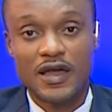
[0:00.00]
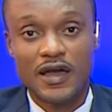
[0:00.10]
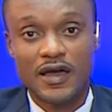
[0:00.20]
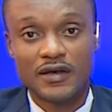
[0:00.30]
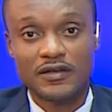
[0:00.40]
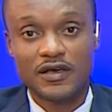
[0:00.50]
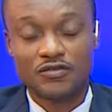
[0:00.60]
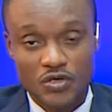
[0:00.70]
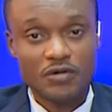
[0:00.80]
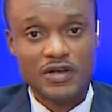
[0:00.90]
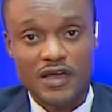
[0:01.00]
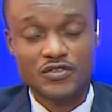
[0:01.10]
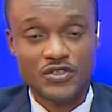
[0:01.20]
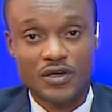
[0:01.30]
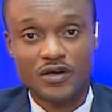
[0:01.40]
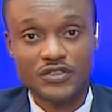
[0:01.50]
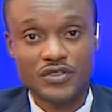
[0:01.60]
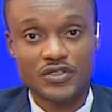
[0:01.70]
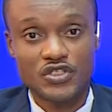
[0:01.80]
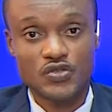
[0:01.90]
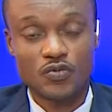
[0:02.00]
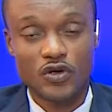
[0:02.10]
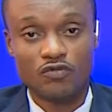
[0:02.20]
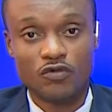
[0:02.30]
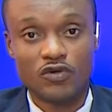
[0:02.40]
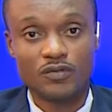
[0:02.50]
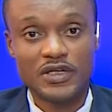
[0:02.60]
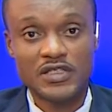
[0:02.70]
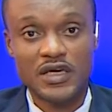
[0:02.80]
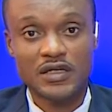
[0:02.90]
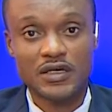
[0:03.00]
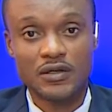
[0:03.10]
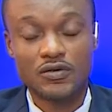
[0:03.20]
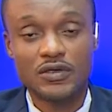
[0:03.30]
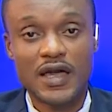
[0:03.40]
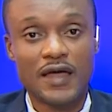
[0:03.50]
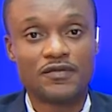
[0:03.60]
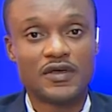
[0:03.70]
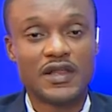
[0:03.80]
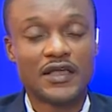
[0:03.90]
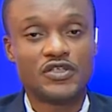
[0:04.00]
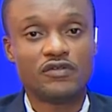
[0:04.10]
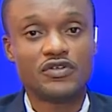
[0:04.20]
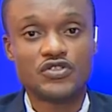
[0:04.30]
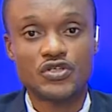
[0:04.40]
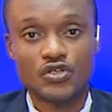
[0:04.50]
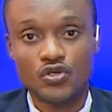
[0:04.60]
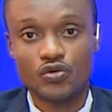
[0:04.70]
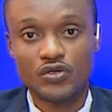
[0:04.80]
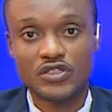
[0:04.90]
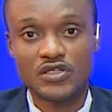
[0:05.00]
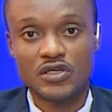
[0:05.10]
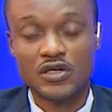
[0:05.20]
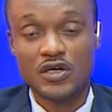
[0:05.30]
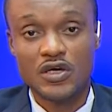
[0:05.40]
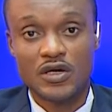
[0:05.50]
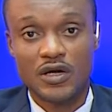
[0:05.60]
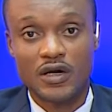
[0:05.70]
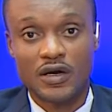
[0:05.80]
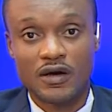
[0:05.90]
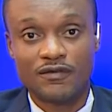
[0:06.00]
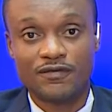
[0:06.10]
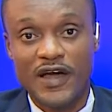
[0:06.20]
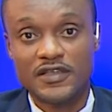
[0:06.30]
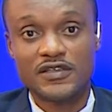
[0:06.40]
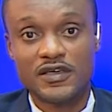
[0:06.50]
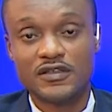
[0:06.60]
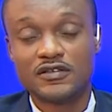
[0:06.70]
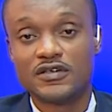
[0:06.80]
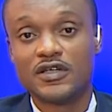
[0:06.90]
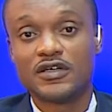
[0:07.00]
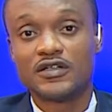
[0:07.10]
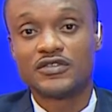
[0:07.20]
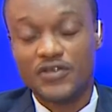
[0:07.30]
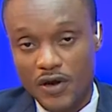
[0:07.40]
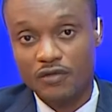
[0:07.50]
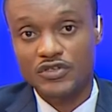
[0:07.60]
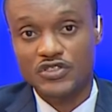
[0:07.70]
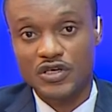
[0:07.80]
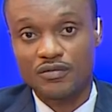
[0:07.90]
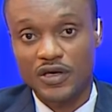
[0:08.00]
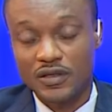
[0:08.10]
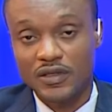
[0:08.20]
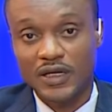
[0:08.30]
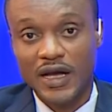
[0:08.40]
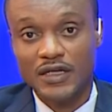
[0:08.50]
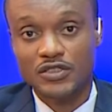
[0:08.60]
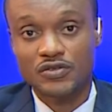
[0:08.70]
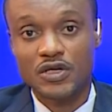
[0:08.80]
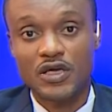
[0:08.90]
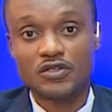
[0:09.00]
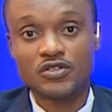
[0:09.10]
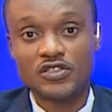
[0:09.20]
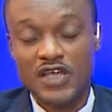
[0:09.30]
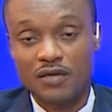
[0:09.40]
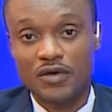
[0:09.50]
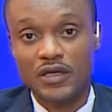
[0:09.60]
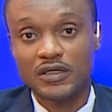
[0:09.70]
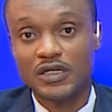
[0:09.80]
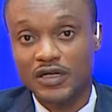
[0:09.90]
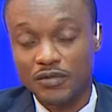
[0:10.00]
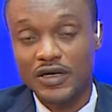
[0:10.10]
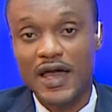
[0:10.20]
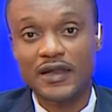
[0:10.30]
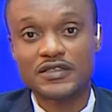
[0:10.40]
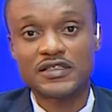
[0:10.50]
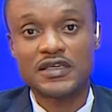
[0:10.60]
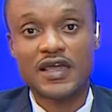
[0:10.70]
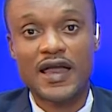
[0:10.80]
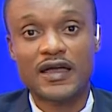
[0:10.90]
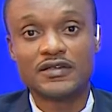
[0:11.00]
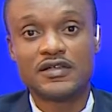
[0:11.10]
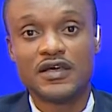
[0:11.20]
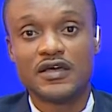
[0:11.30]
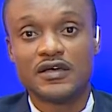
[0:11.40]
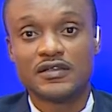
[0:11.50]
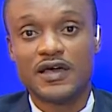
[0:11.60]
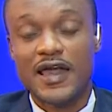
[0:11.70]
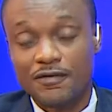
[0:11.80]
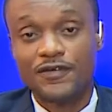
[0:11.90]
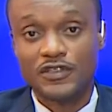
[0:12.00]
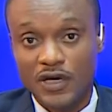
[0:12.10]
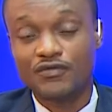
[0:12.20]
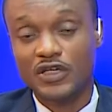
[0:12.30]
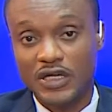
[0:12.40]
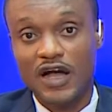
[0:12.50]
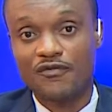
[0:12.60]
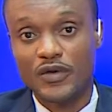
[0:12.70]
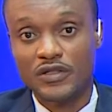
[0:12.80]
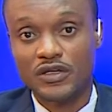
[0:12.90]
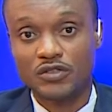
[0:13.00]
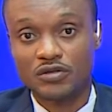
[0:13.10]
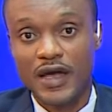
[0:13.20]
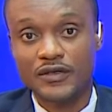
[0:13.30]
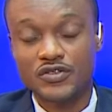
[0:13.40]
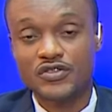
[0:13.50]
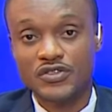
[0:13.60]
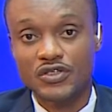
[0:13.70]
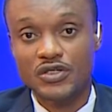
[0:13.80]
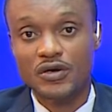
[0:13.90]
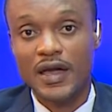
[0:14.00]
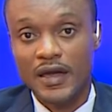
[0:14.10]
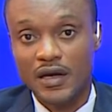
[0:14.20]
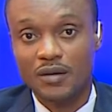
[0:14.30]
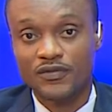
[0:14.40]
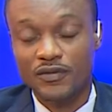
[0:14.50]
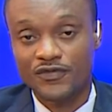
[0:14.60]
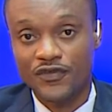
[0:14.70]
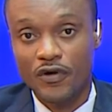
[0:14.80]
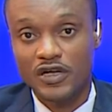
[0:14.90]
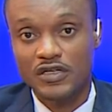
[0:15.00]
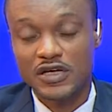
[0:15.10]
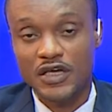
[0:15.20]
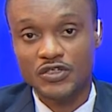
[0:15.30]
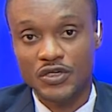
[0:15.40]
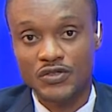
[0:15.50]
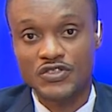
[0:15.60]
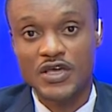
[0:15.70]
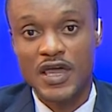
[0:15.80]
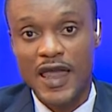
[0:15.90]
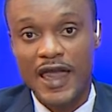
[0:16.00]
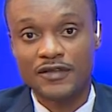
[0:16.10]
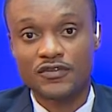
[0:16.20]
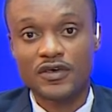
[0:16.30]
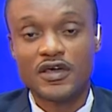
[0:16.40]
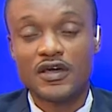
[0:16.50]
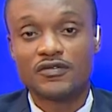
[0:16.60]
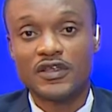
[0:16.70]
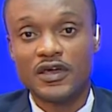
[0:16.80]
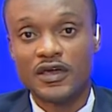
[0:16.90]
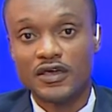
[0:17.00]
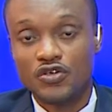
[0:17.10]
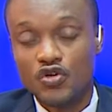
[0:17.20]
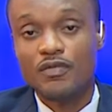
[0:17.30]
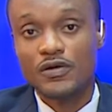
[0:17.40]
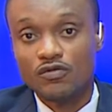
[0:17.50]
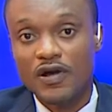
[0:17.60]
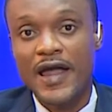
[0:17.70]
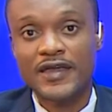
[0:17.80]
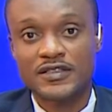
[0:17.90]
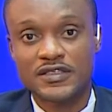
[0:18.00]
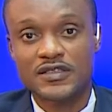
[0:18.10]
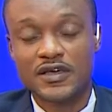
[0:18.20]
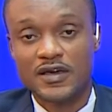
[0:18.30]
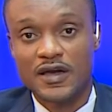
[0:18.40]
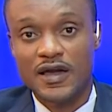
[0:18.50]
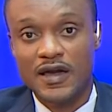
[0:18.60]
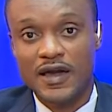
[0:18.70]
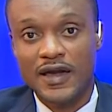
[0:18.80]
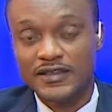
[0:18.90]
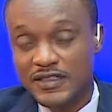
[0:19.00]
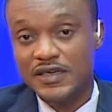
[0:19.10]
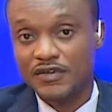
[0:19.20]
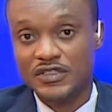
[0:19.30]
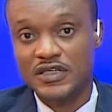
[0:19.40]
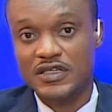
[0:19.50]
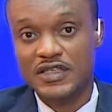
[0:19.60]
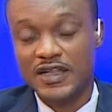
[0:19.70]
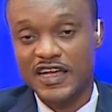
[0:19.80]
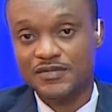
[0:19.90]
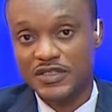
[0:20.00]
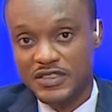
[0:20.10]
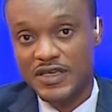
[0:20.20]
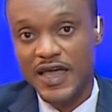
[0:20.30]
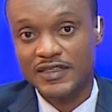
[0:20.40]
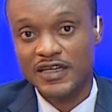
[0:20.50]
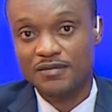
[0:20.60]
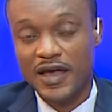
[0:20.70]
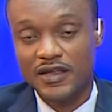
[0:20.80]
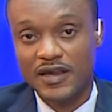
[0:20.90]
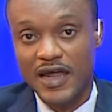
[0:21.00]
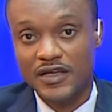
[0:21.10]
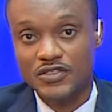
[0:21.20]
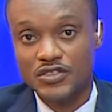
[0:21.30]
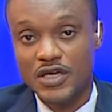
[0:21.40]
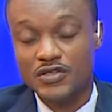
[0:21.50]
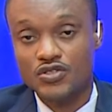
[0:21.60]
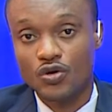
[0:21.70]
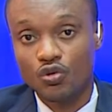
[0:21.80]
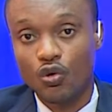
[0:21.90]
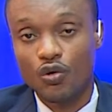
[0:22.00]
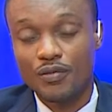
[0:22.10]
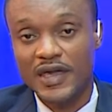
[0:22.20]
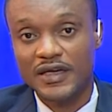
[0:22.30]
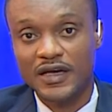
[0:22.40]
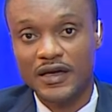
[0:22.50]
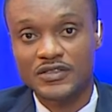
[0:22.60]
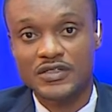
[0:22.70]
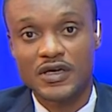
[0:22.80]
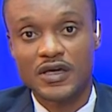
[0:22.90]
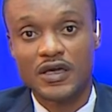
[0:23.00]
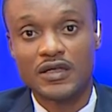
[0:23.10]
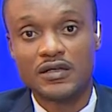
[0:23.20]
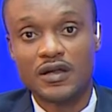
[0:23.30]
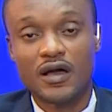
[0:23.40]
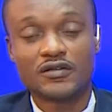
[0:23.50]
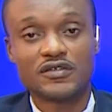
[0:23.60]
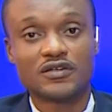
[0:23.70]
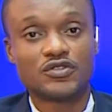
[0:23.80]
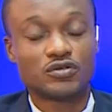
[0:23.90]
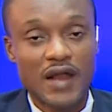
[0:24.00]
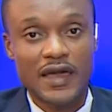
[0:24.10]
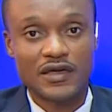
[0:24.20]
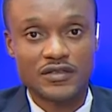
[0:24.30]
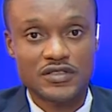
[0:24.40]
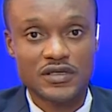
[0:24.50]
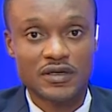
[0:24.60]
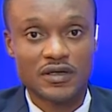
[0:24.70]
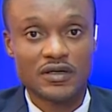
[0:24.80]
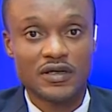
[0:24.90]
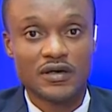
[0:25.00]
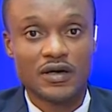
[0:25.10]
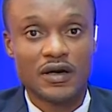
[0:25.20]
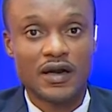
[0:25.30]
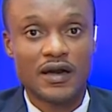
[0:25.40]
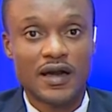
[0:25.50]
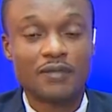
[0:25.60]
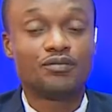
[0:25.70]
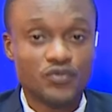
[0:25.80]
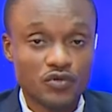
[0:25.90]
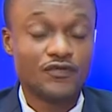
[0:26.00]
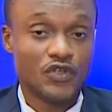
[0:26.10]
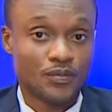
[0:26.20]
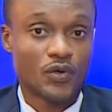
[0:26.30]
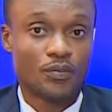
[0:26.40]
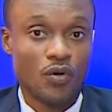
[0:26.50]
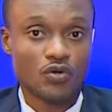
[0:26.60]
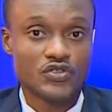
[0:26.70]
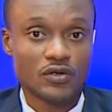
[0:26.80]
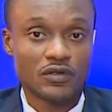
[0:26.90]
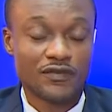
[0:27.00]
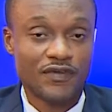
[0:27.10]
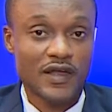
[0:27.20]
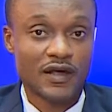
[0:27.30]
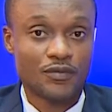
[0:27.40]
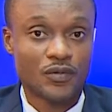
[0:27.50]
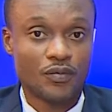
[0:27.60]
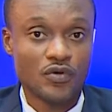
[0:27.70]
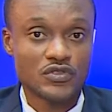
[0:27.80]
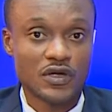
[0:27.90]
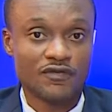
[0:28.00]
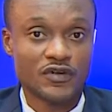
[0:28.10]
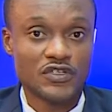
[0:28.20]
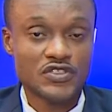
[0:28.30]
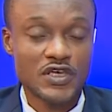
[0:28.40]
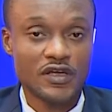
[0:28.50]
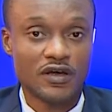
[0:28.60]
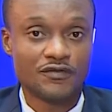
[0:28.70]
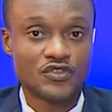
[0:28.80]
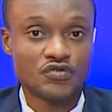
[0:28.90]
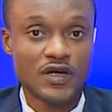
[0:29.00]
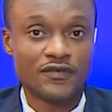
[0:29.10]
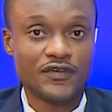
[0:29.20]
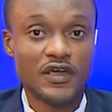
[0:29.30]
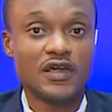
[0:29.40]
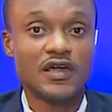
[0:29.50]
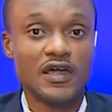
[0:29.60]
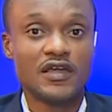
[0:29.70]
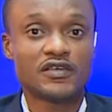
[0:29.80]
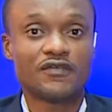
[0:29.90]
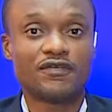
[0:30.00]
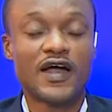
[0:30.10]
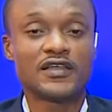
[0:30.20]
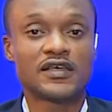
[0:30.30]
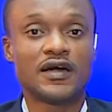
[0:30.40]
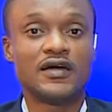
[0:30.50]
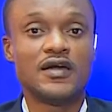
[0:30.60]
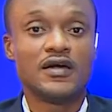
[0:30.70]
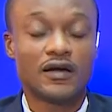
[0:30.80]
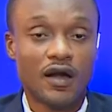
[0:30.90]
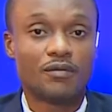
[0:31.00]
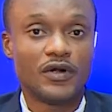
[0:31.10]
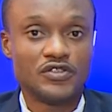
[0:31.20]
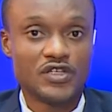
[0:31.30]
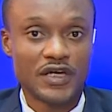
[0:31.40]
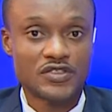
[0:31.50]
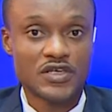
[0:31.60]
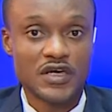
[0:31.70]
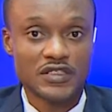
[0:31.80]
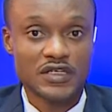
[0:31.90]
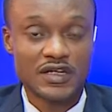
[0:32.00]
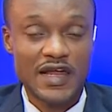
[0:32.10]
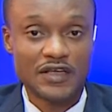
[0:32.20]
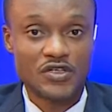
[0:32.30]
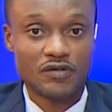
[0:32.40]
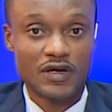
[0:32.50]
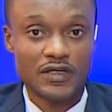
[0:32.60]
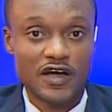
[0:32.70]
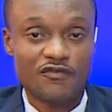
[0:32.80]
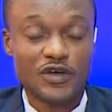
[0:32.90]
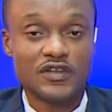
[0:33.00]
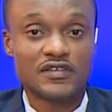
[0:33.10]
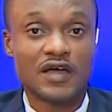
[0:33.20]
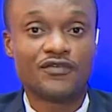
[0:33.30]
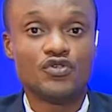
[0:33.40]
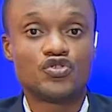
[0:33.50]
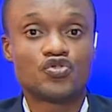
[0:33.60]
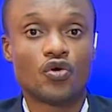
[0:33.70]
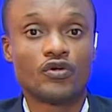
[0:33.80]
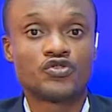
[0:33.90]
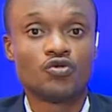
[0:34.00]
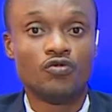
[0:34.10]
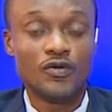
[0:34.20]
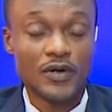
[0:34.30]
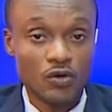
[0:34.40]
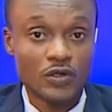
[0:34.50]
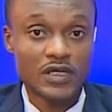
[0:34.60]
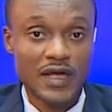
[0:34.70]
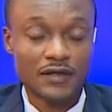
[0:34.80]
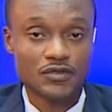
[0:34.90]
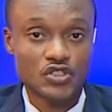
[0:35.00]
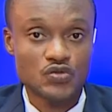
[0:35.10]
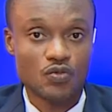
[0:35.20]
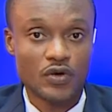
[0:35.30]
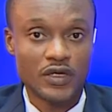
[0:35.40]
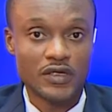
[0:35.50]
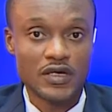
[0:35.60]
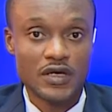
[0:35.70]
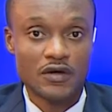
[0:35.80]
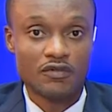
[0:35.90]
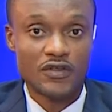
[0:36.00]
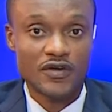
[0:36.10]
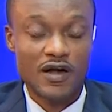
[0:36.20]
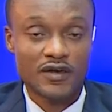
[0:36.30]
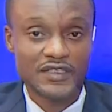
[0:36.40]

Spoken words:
And during our discussion this morning, we will be taking a look at the Nigerian security fighting terrorism in the country, taming criminality, and the effort of the government in trying to secure help from foreign nations, and the human rights activities that has been cited by the United States lawmakers in not trying to approve the proposal, the final proposal for the sale of 12 AH fighter Cobra jets to the Nigerian government. These are a few stories we will be looking at this morning with our